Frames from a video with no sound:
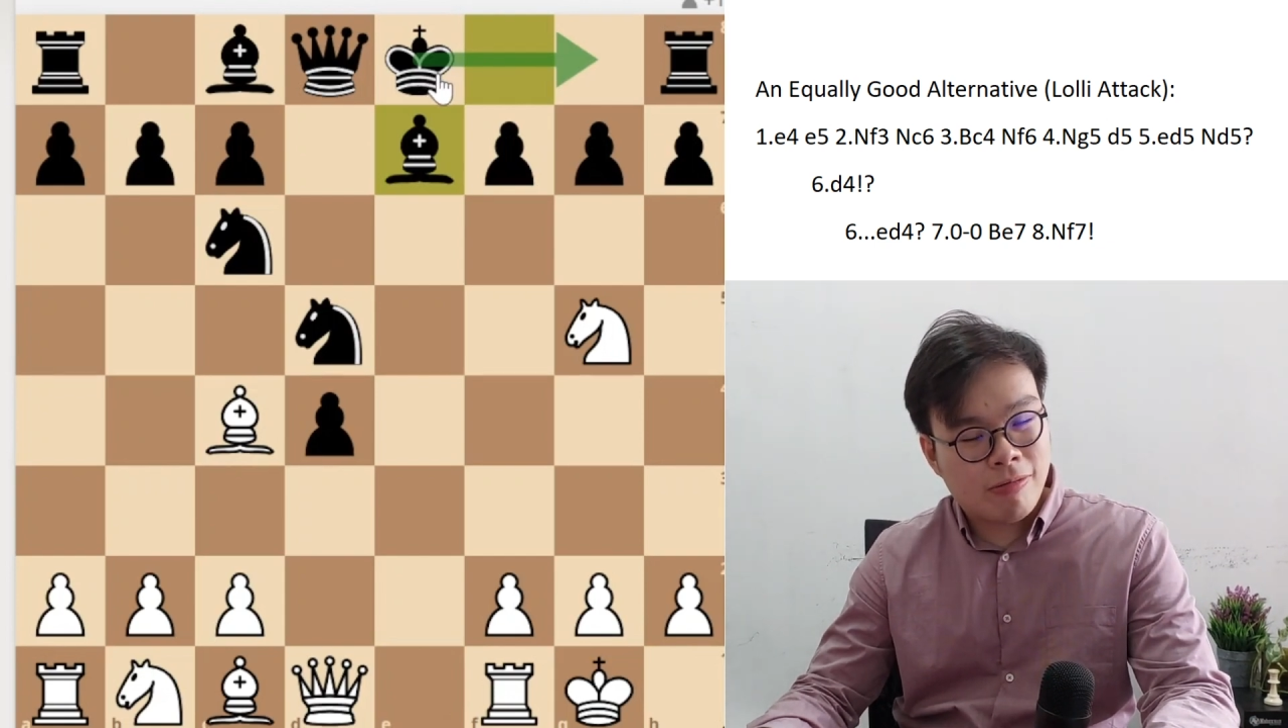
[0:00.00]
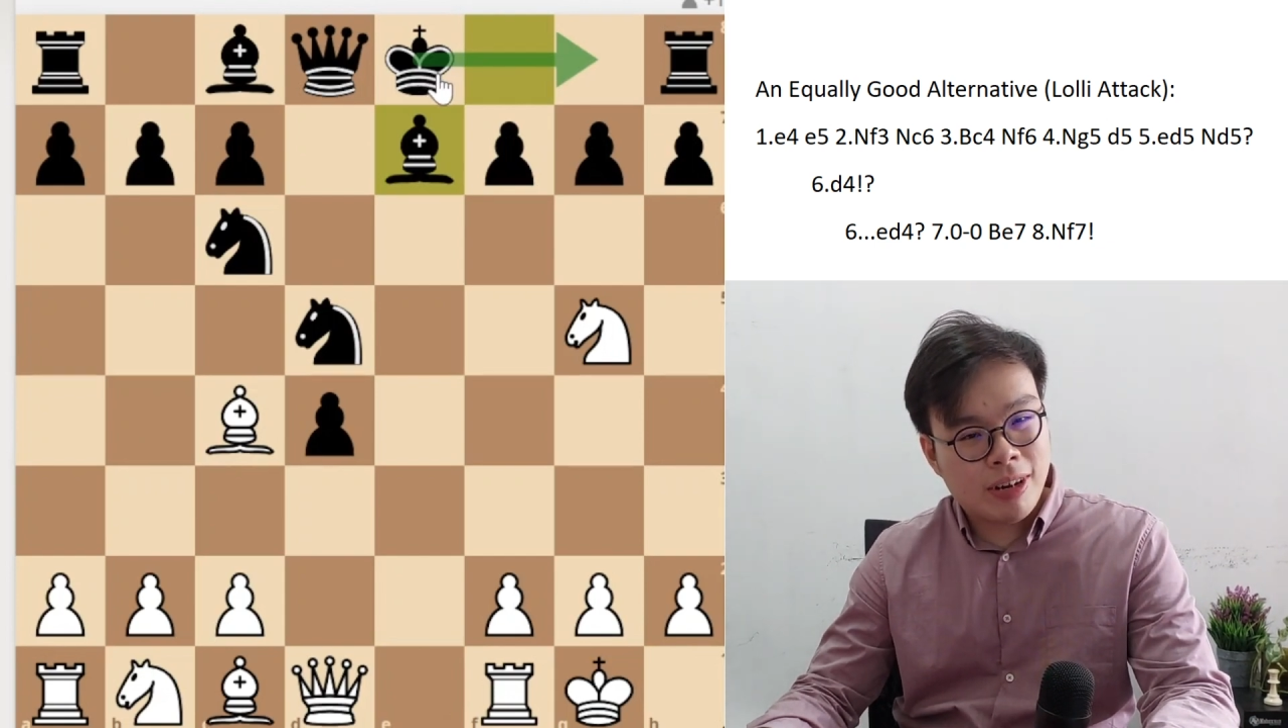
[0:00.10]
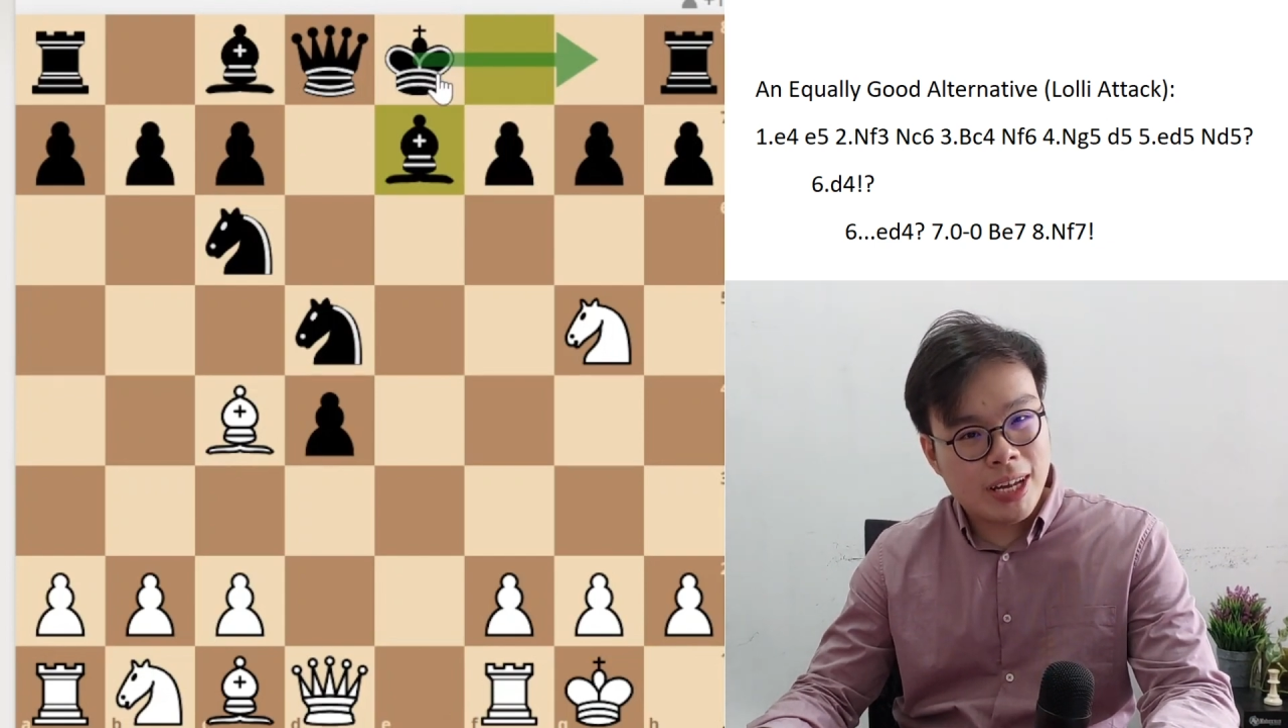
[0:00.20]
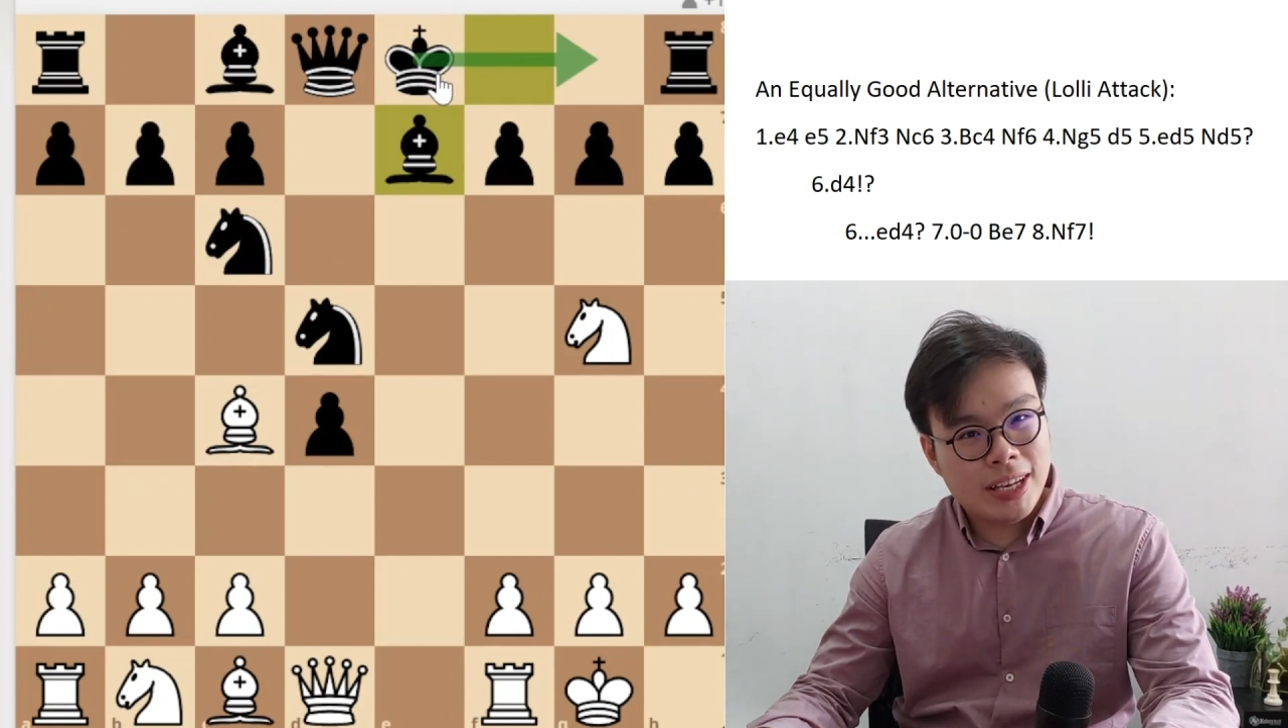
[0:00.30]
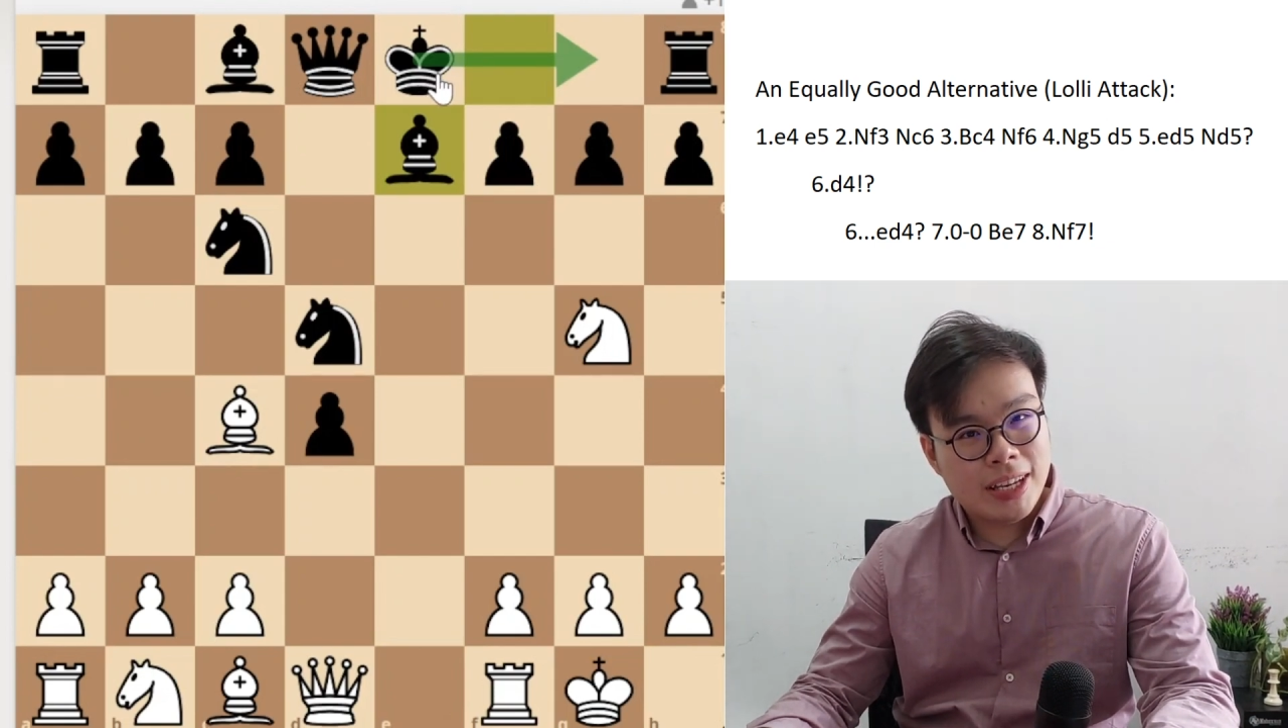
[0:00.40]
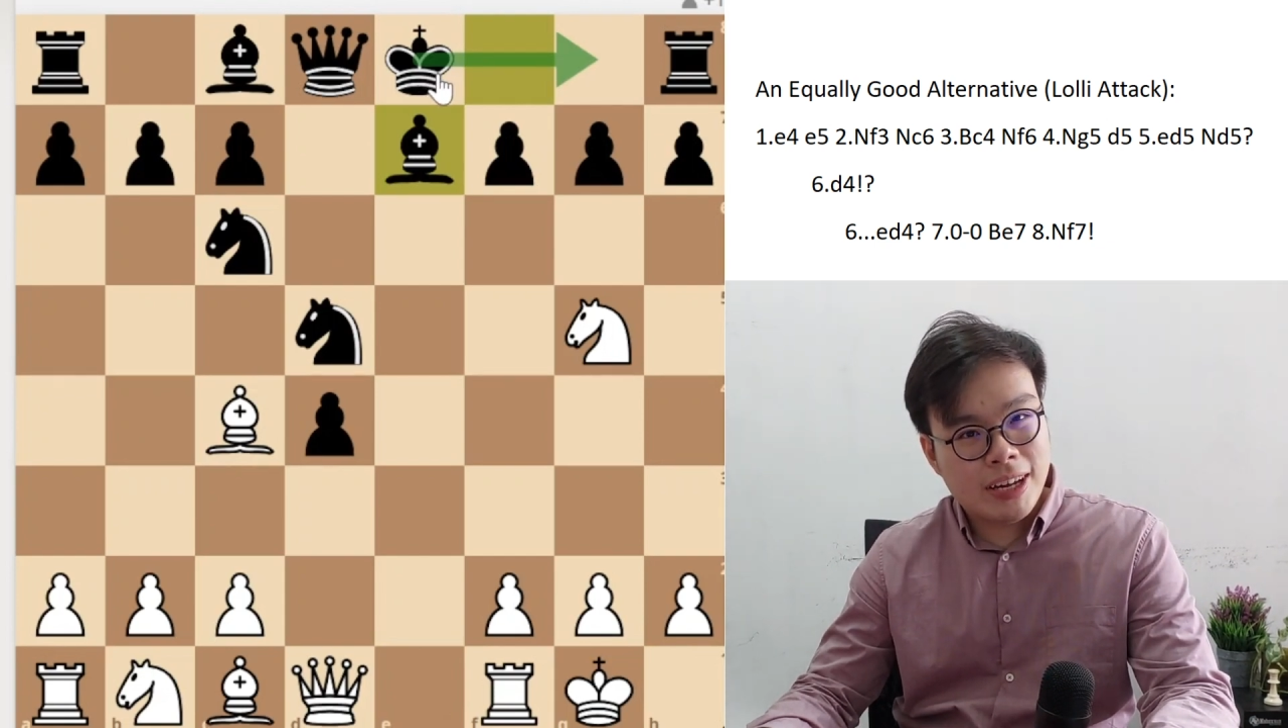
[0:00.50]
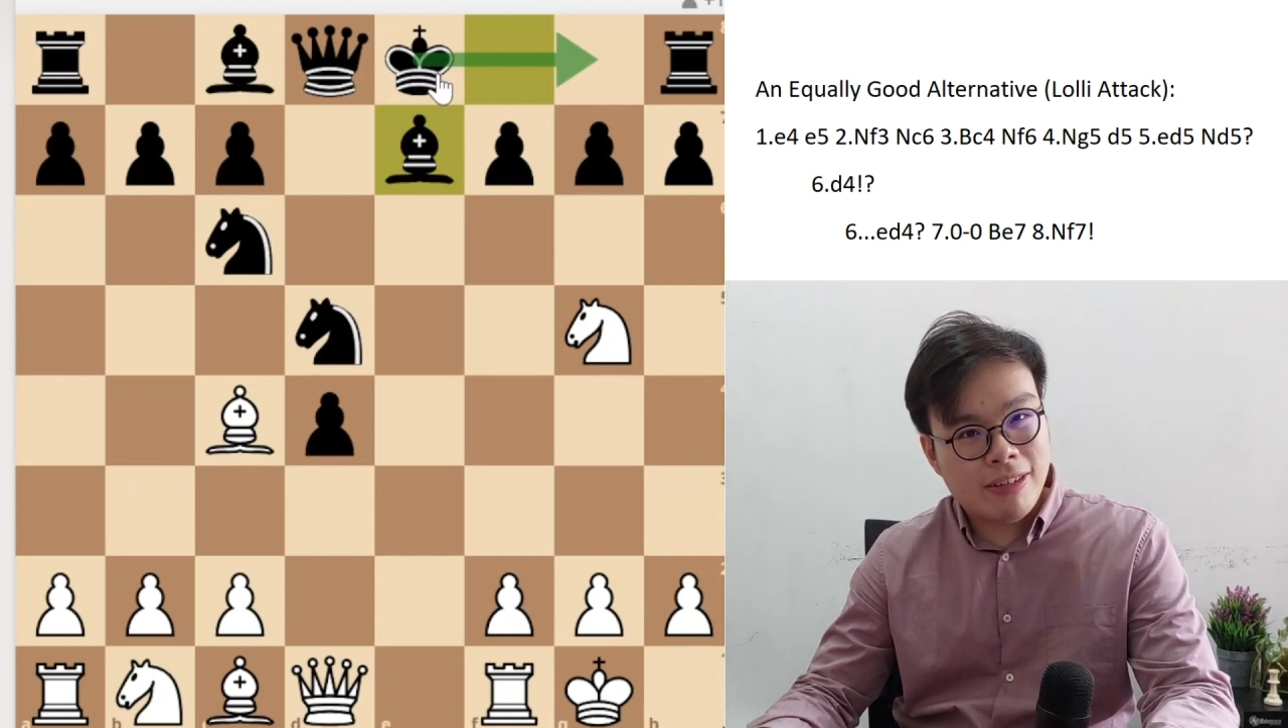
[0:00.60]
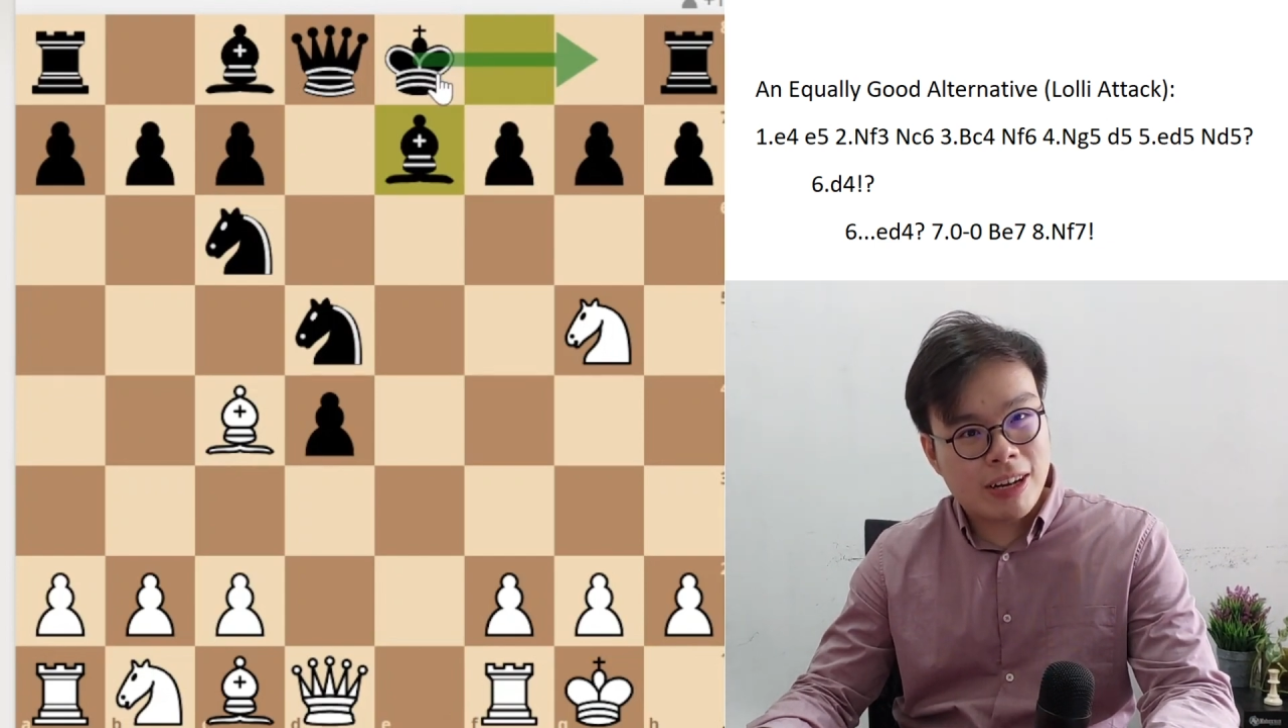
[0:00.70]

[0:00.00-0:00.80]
white now